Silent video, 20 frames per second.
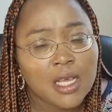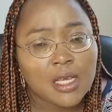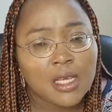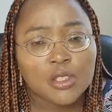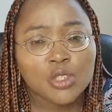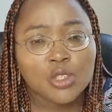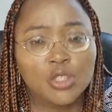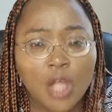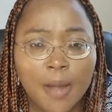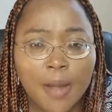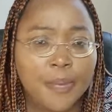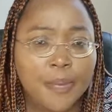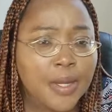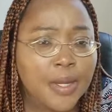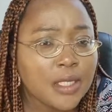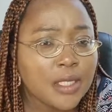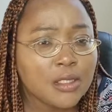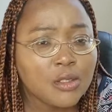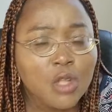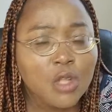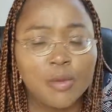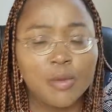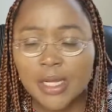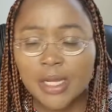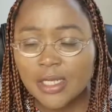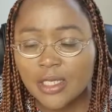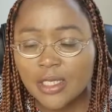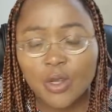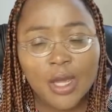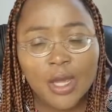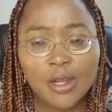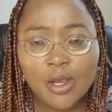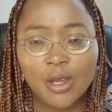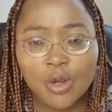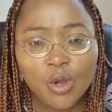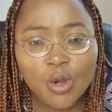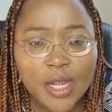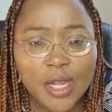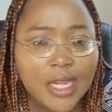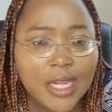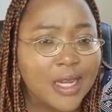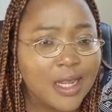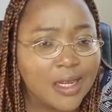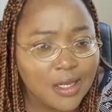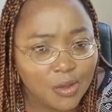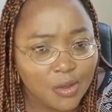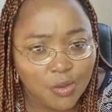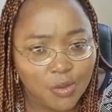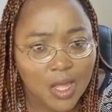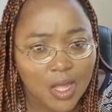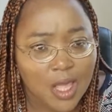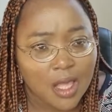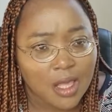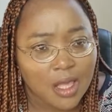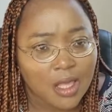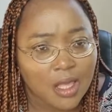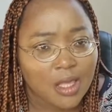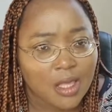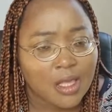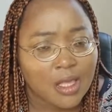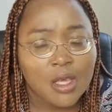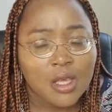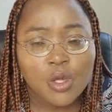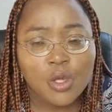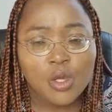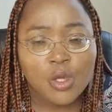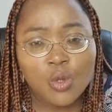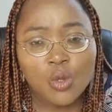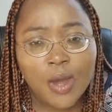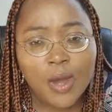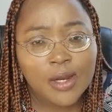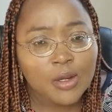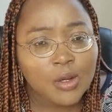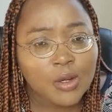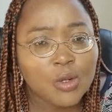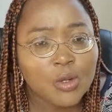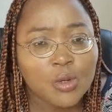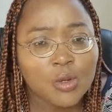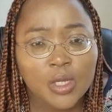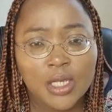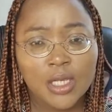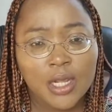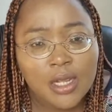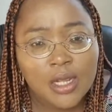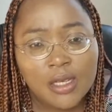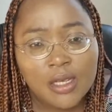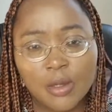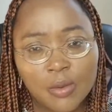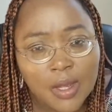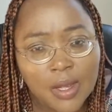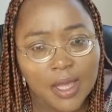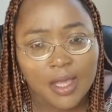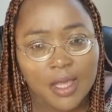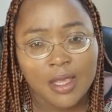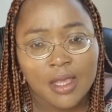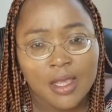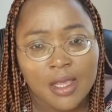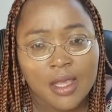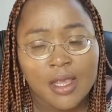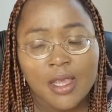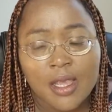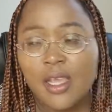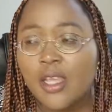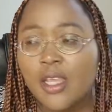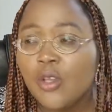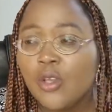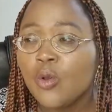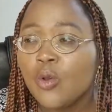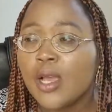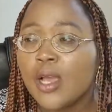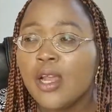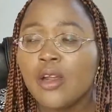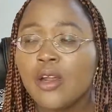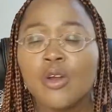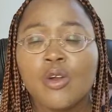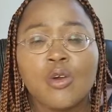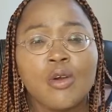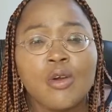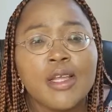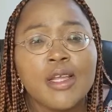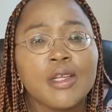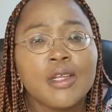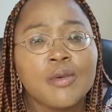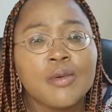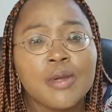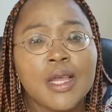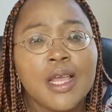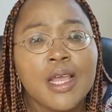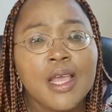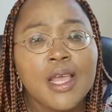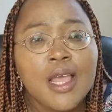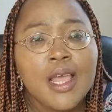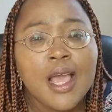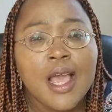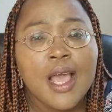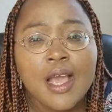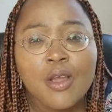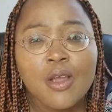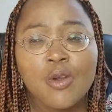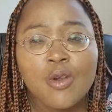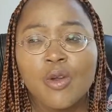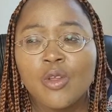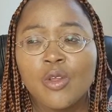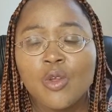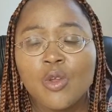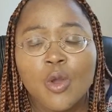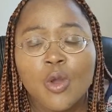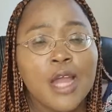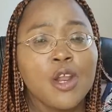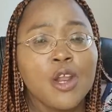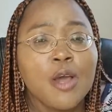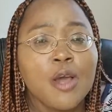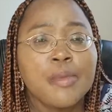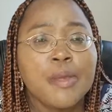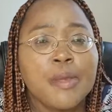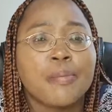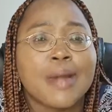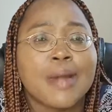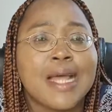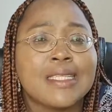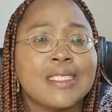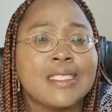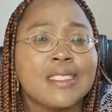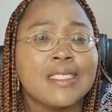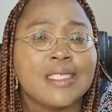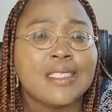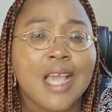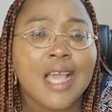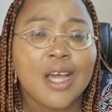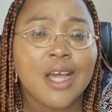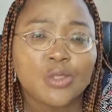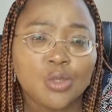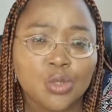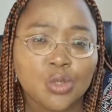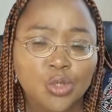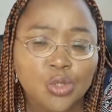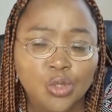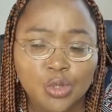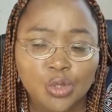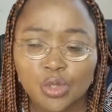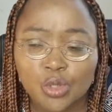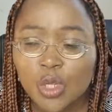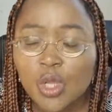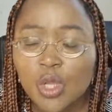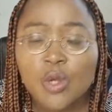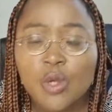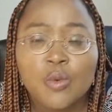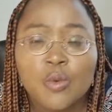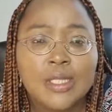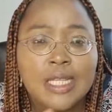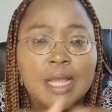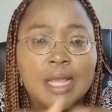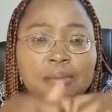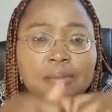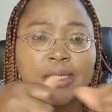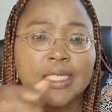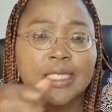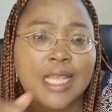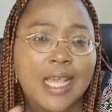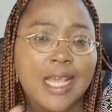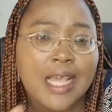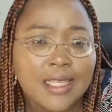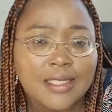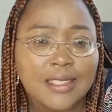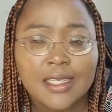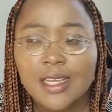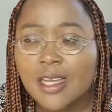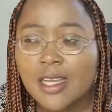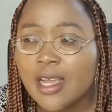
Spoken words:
Stop it. You are not going anywhere. You are not going anywhere, and you cannot go anywhere and go. You cannot be practicing how to shoot with empty hand.